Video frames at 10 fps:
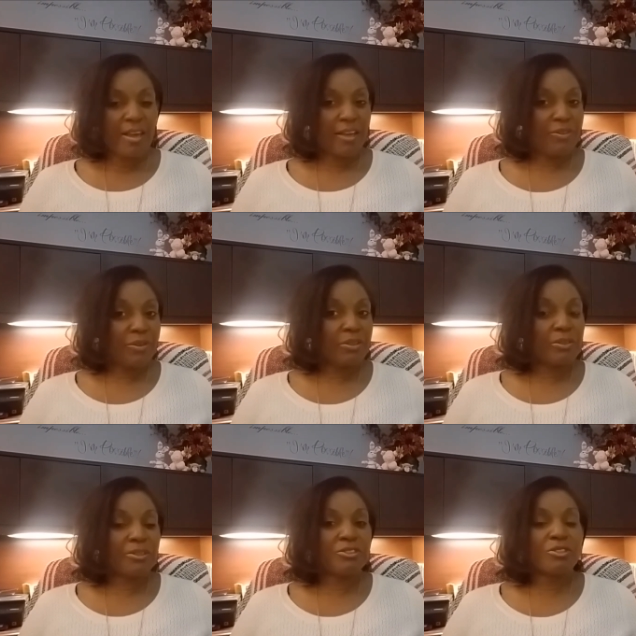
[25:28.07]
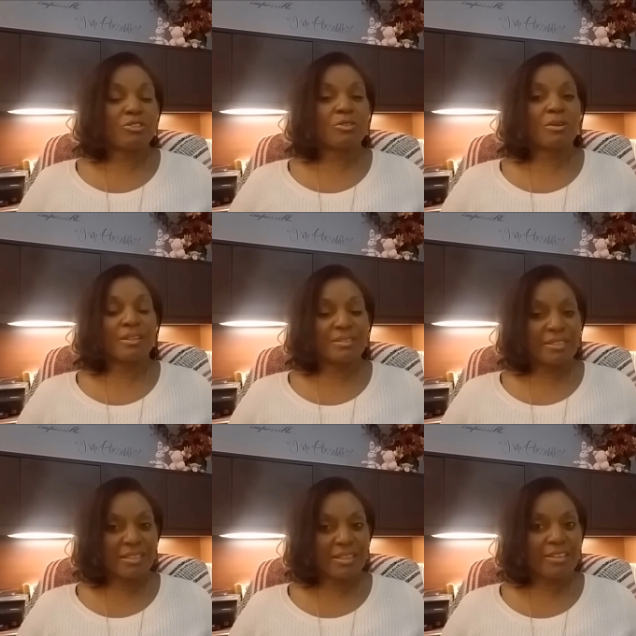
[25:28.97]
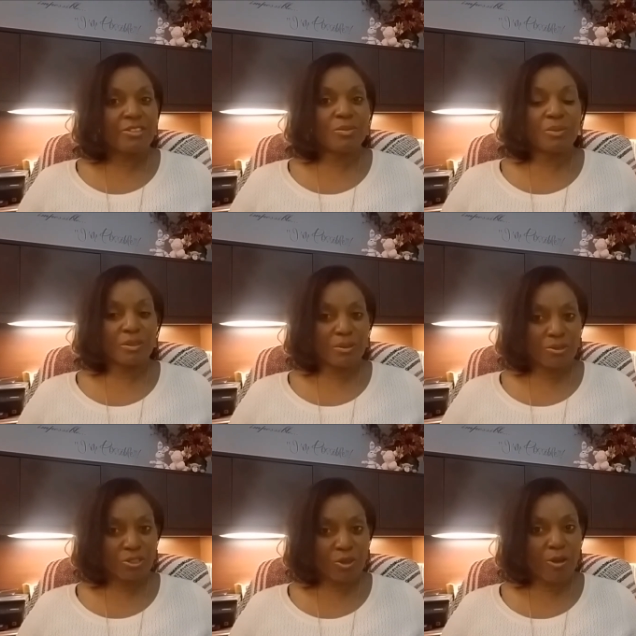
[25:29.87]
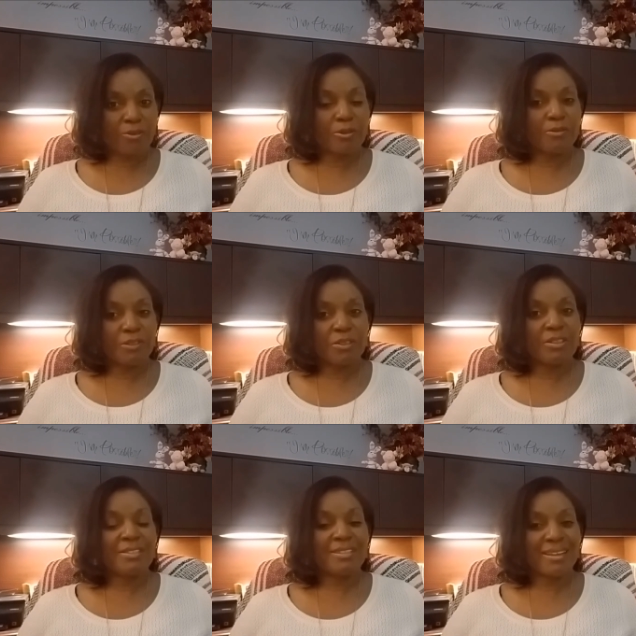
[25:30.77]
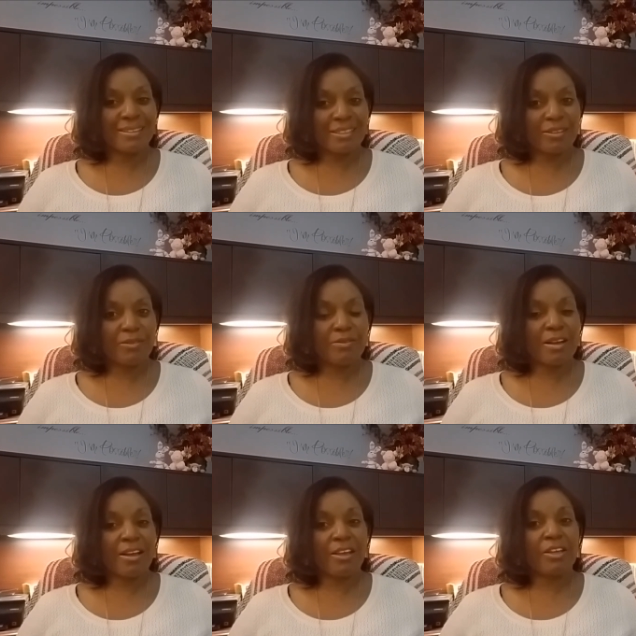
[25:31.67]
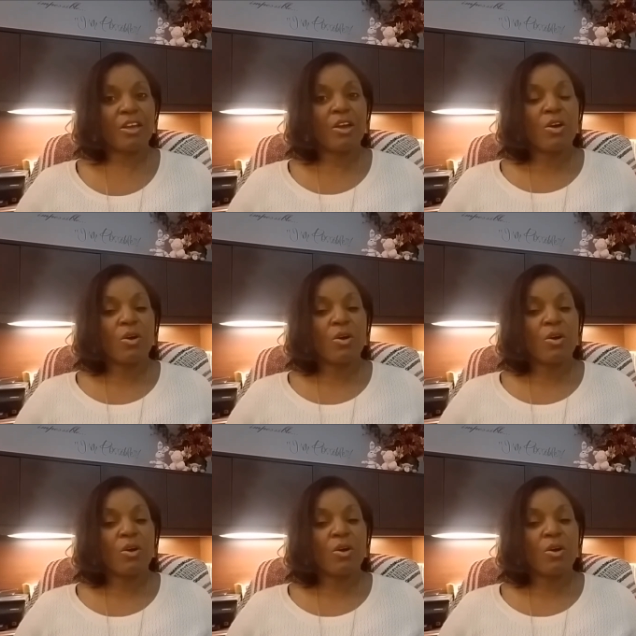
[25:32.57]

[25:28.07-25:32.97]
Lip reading: and you can learn to start connecting with those softer feelings and identifying